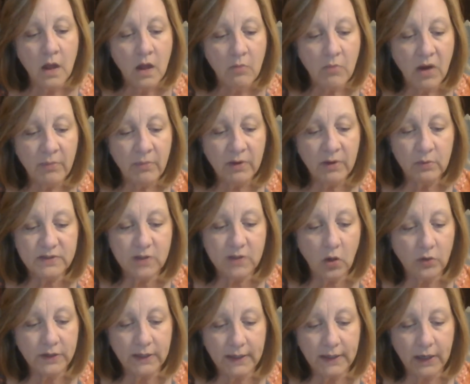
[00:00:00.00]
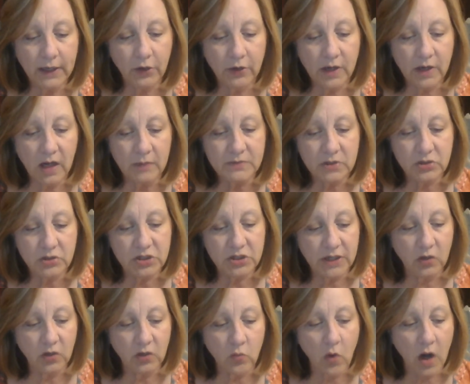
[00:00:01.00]
Mummy was holding Karen up so she
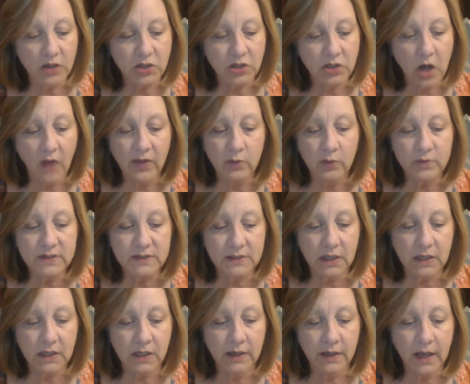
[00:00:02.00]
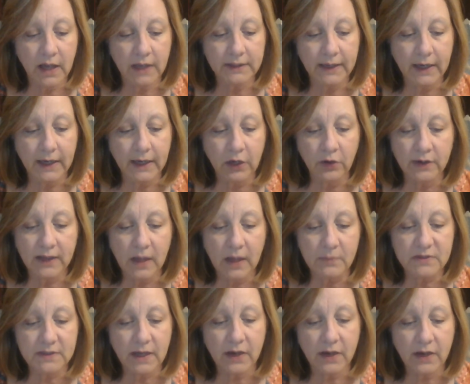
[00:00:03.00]
could watch all that was done, and Karen
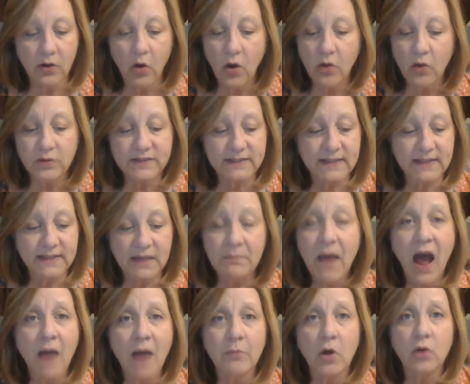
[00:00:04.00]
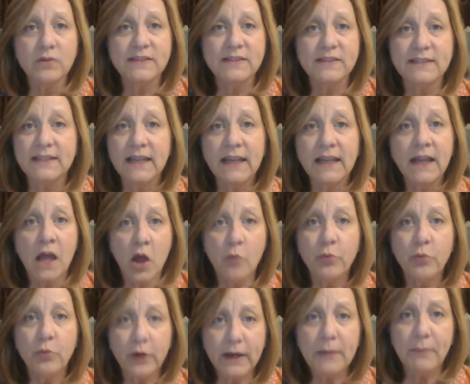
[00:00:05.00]
kept saying, Oh, see, Mom? Oh, see?
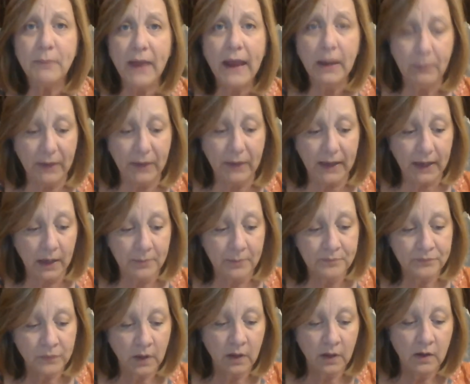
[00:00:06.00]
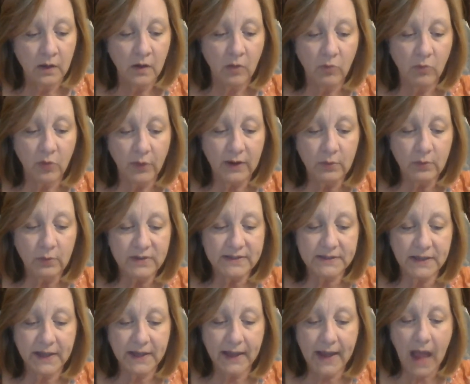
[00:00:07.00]
Pretty baby. Marie was
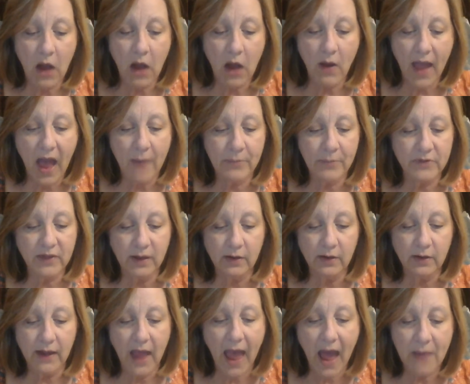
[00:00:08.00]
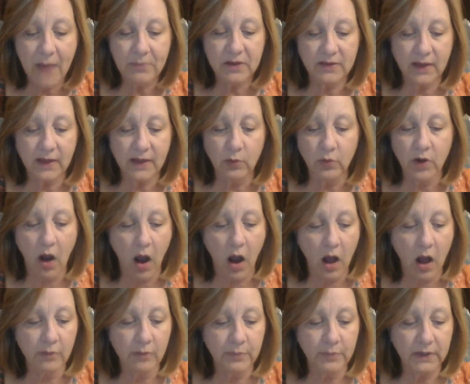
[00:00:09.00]
thinking how happy they would
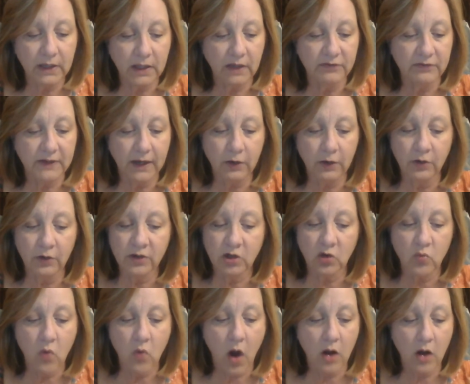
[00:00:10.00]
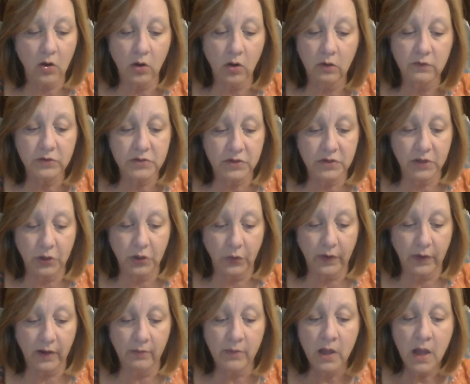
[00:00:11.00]
all be if Karen could walk over to the
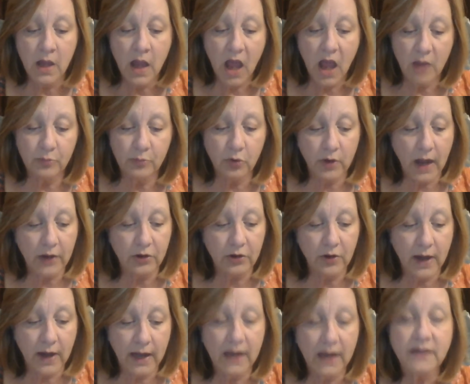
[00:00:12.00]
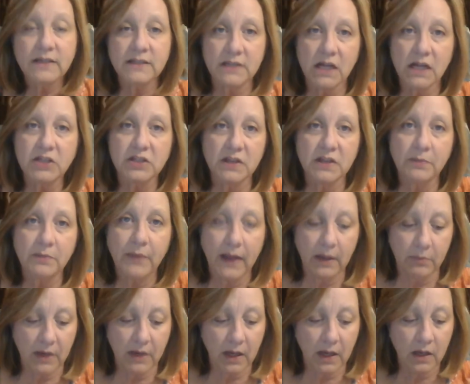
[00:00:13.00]
crib and put out her hand and touch the
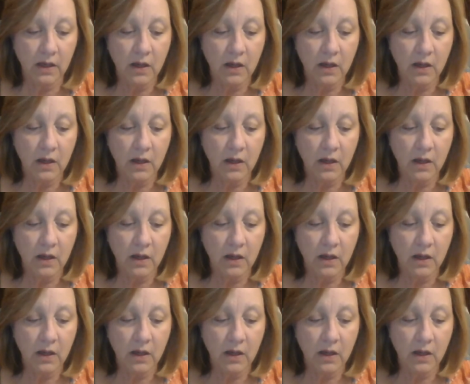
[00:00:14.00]
baby.